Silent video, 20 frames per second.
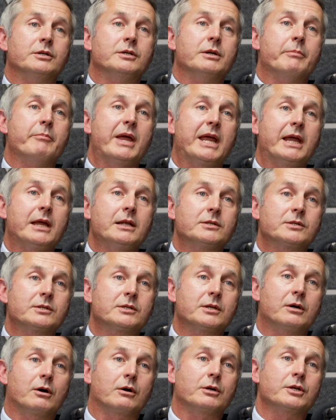
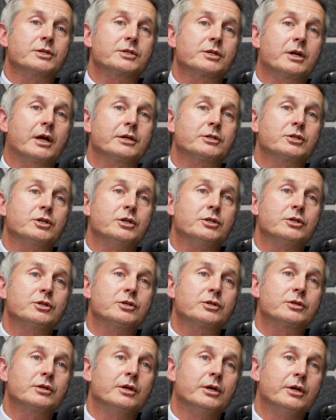debates and our
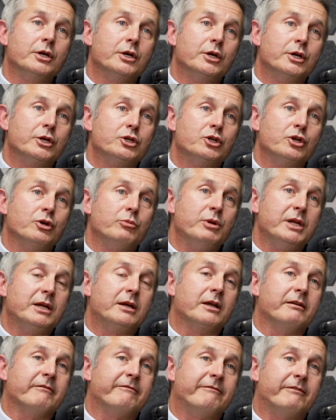discussions should be
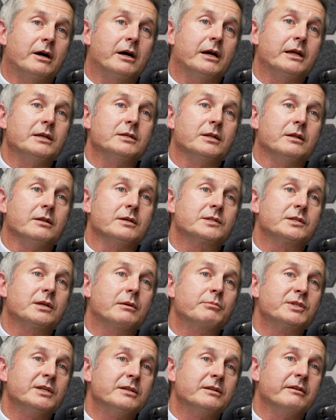confined to the
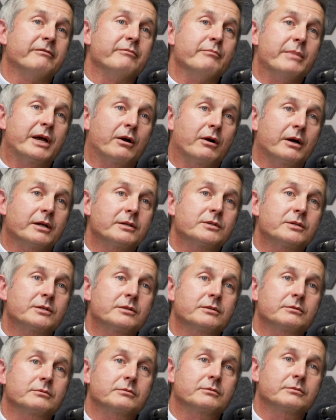substantive
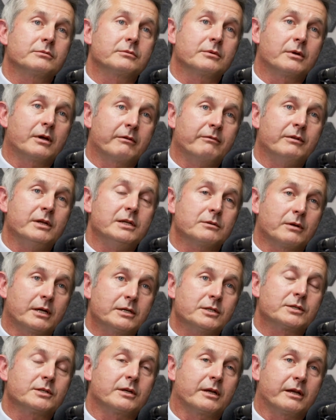merits of these
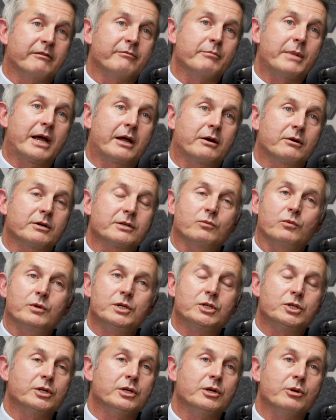legislative matters, and
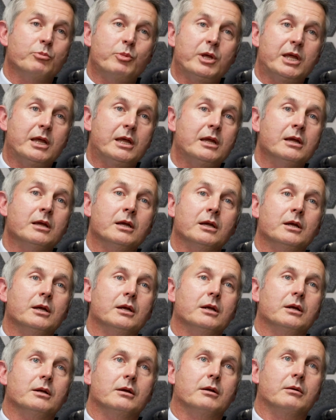we shouldn't be
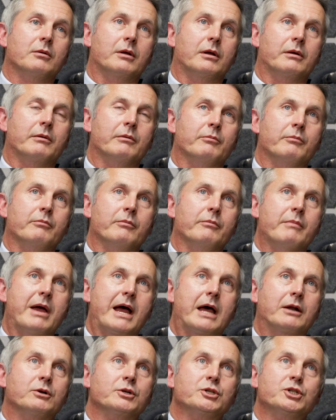
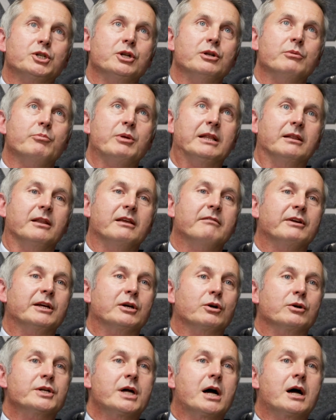matters shouldn't be
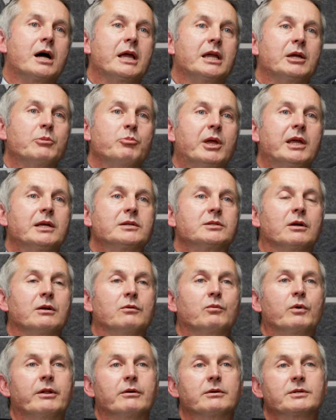living or dying based
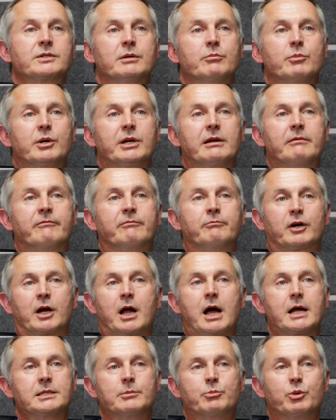on whether somebody
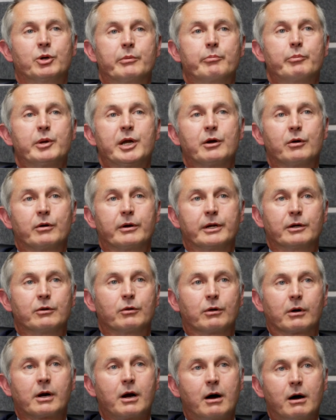forgot to put a period
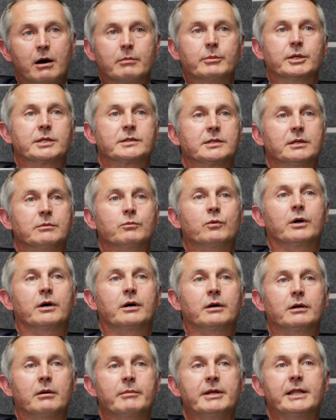or a comma
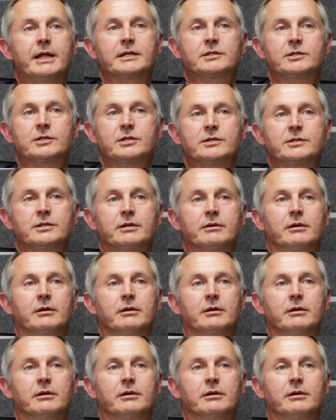somewhere. I mean, that's just